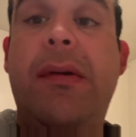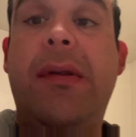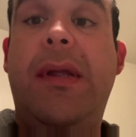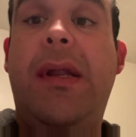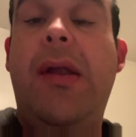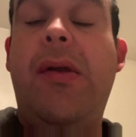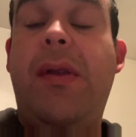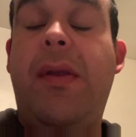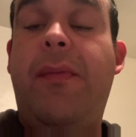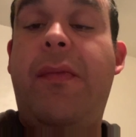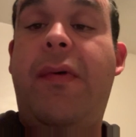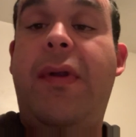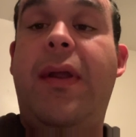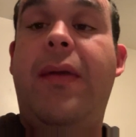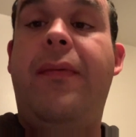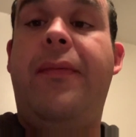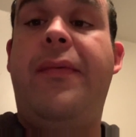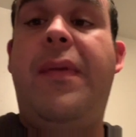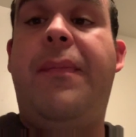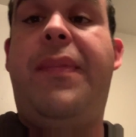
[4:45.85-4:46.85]
They don't even want to
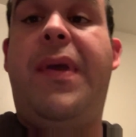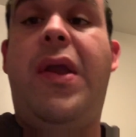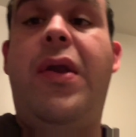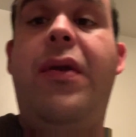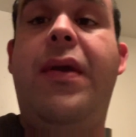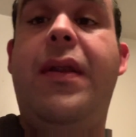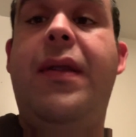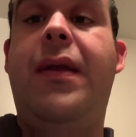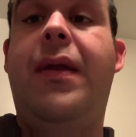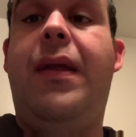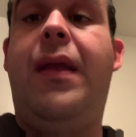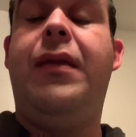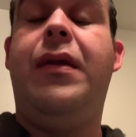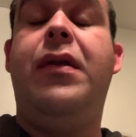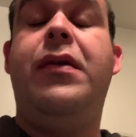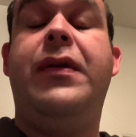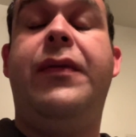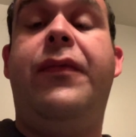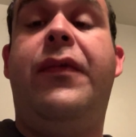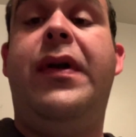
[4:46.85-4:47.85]
repair it, and they
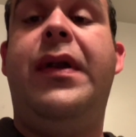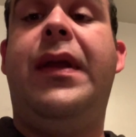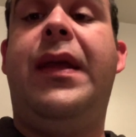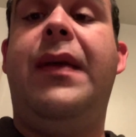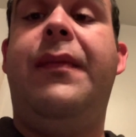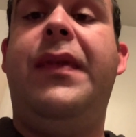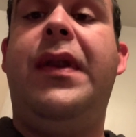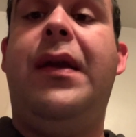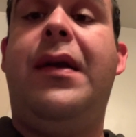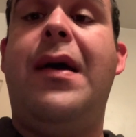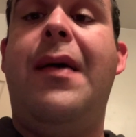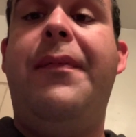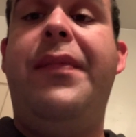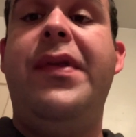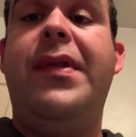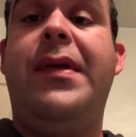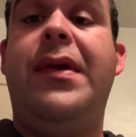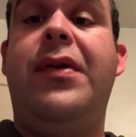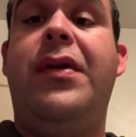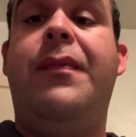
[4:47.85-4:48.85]
don't even want to give me any
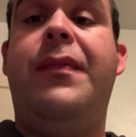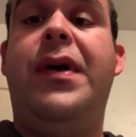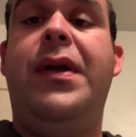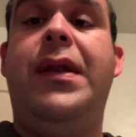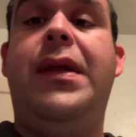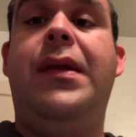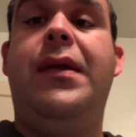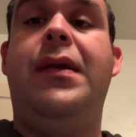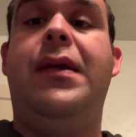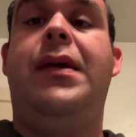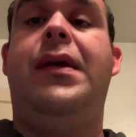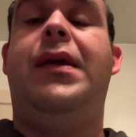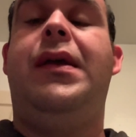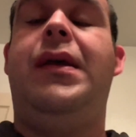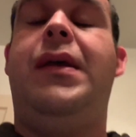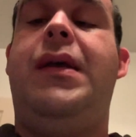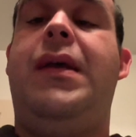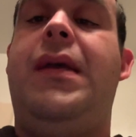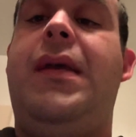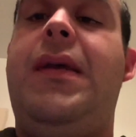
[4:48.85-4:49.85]
compensatory money.
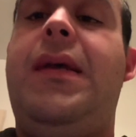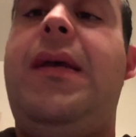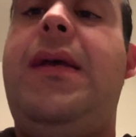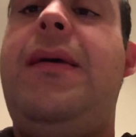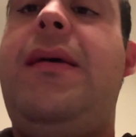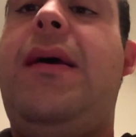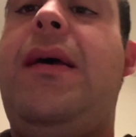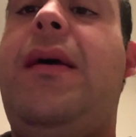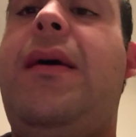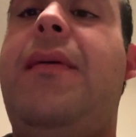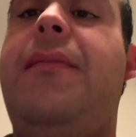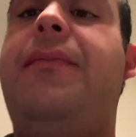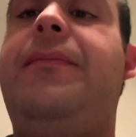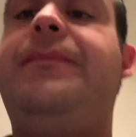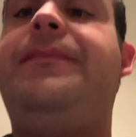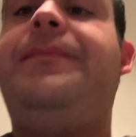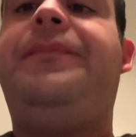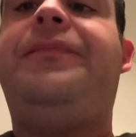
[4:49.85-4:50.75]
Um,